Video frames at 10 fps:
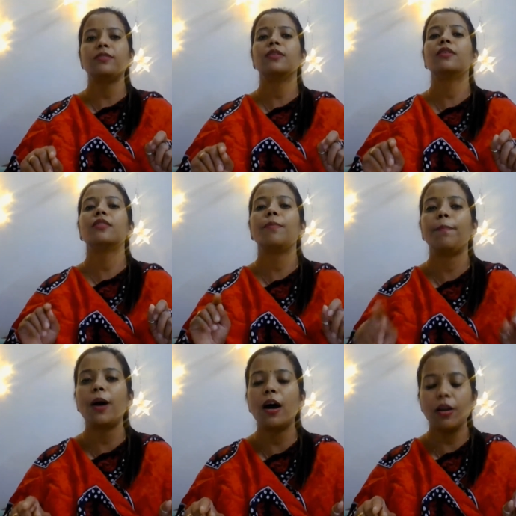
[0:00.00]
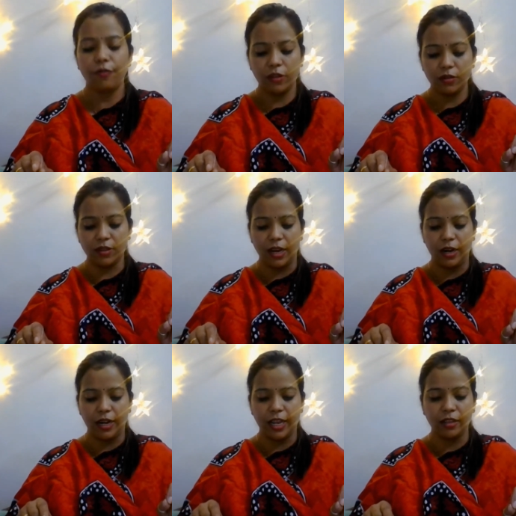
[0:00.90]
in the part of the
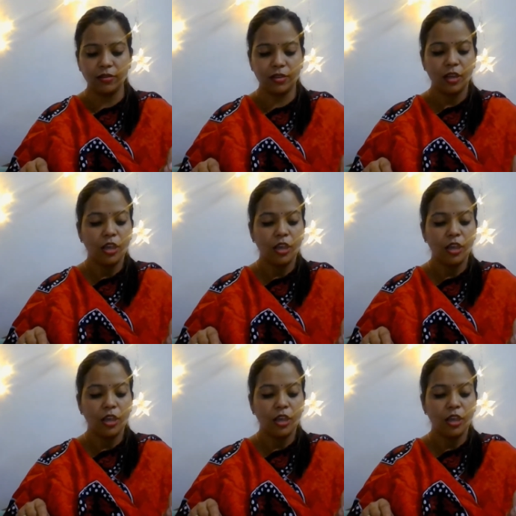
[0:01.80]
sentence